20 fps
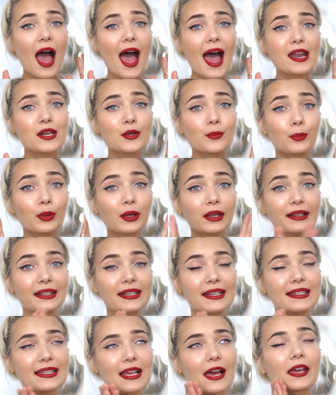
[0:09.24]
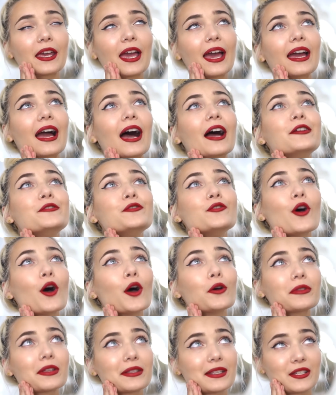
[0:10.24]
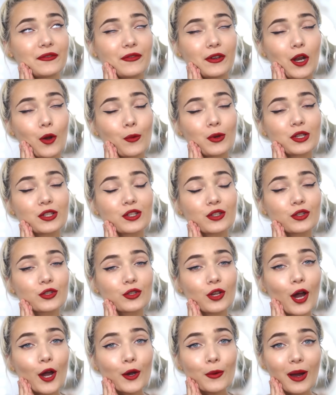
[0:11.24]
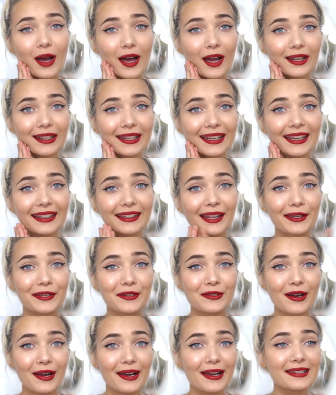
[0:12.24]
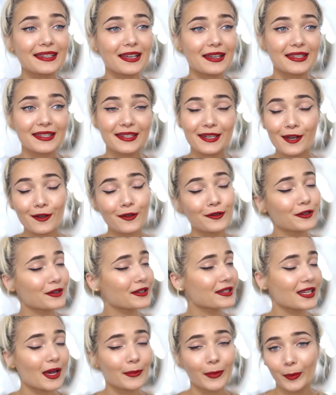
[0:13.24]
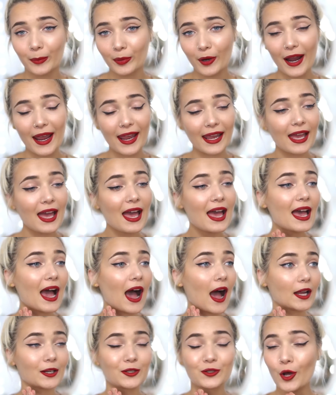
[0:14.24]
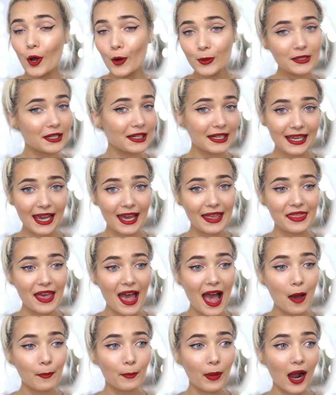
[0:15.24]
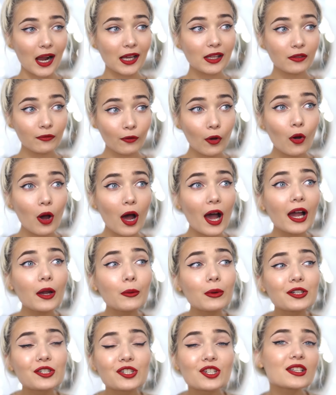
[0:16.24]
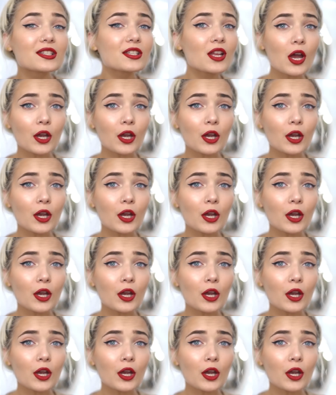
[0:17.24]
And please, okay, I know that this video is so early, like you guys are still on your summer break. I totally get that, but I thought I would just,